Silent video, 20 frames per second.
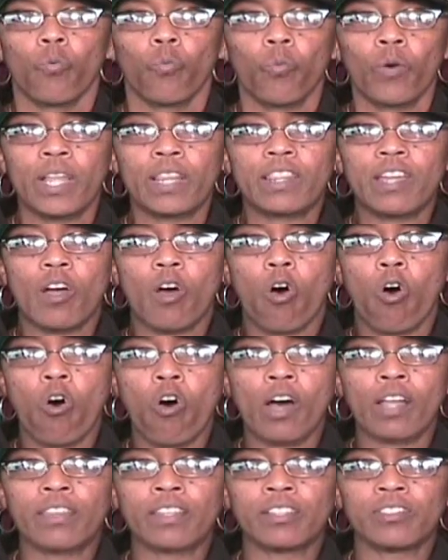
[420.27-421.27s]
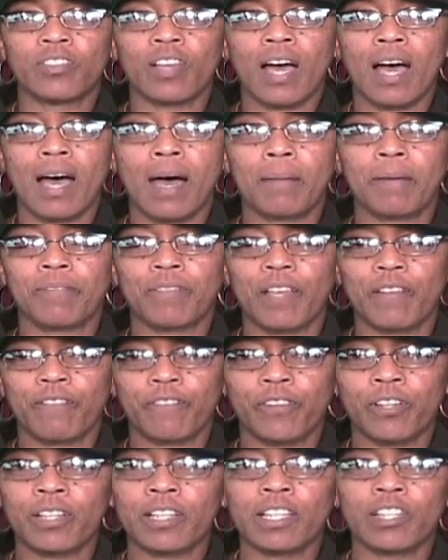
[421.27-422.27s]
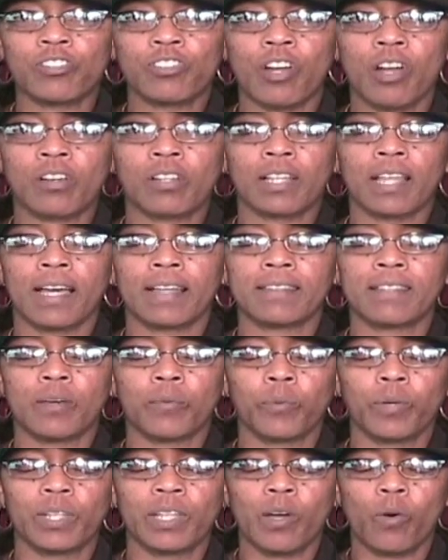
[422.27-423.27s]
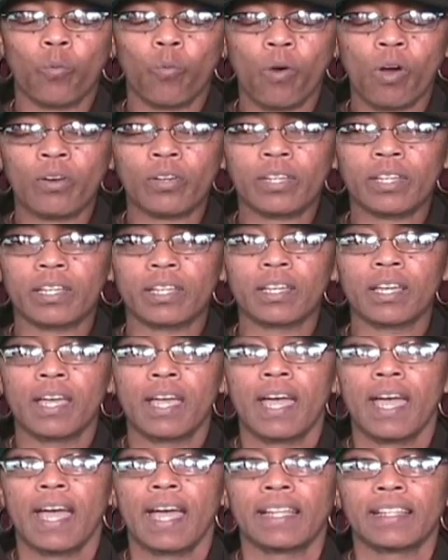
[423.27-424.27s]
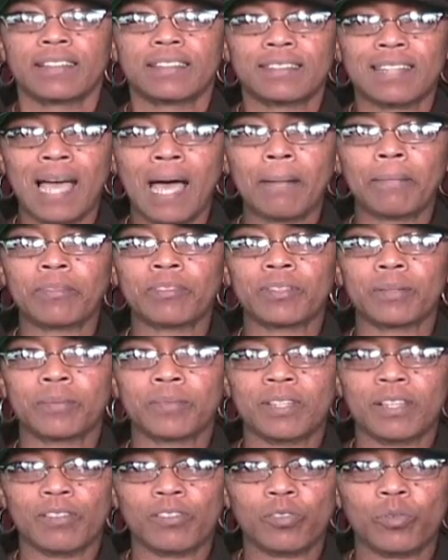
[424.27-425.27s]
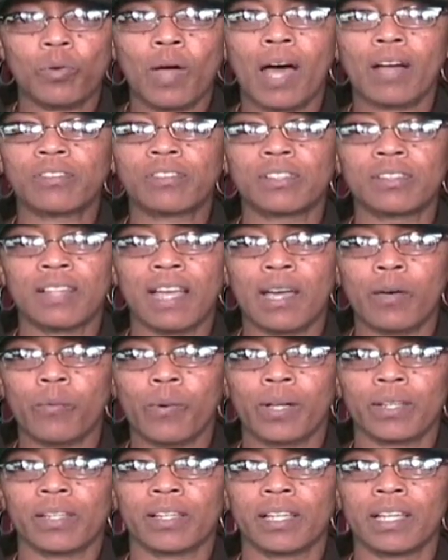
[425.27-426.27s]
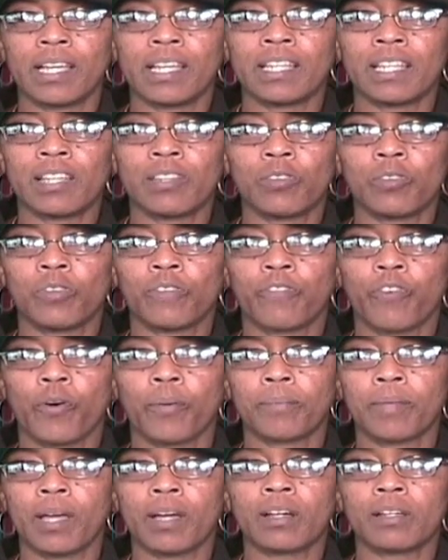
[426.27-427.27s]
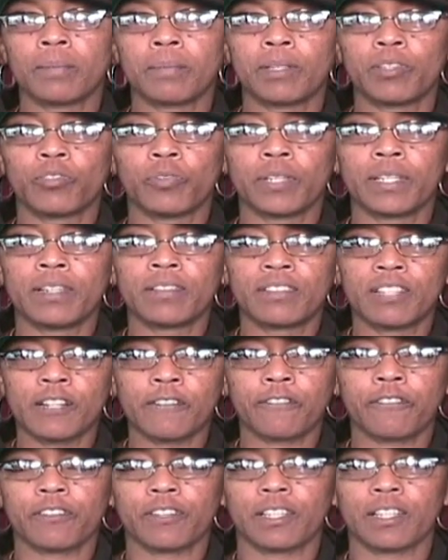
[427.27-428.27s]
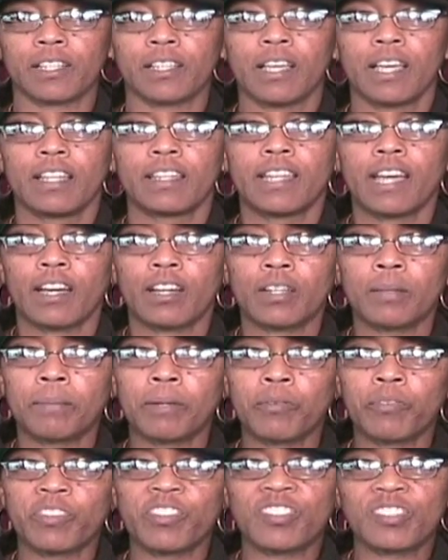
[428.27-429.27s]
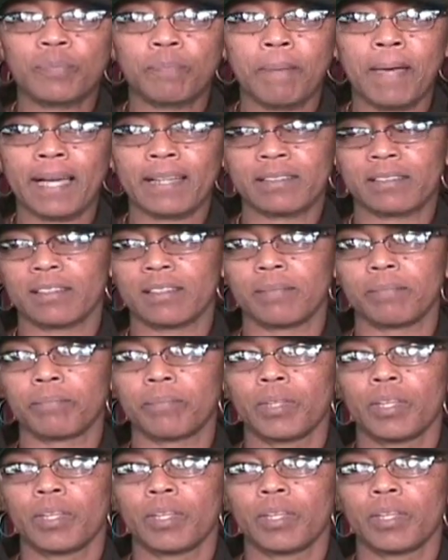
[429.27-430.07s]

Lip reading: when they're on the job, if they fully internalize that, when they're working and establish themselves throughout the day while they're in their uniform, they're going to be treated differently. They're going to be respected.